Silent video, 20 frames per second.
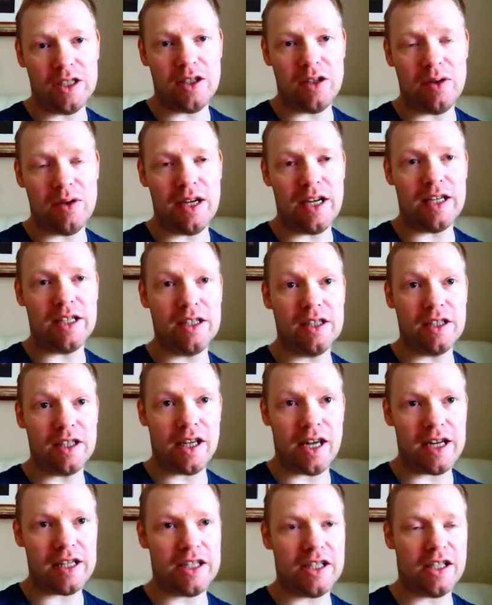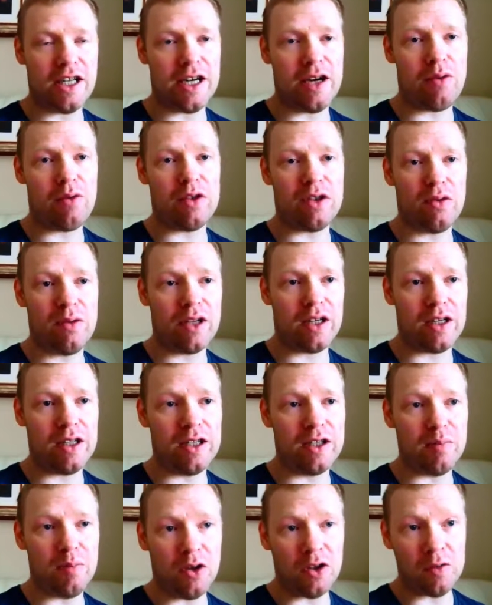do it and to get a sale as quickly
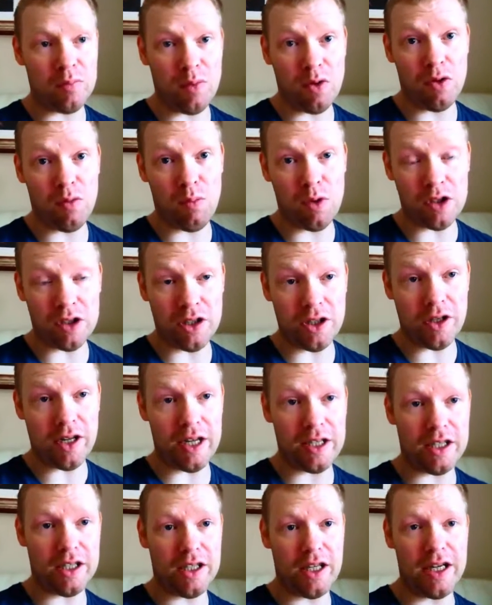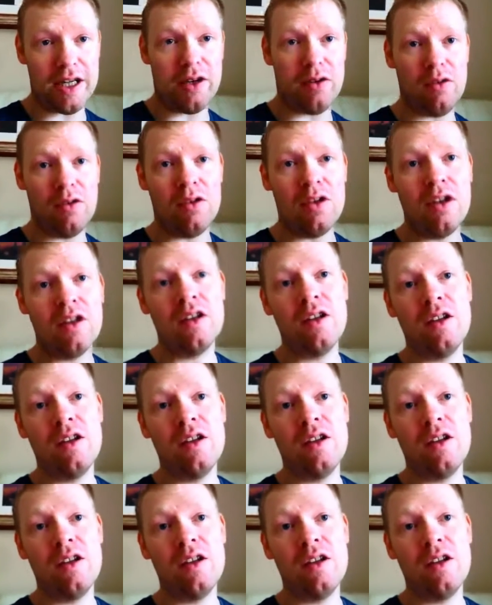as possible. And once you get a sale,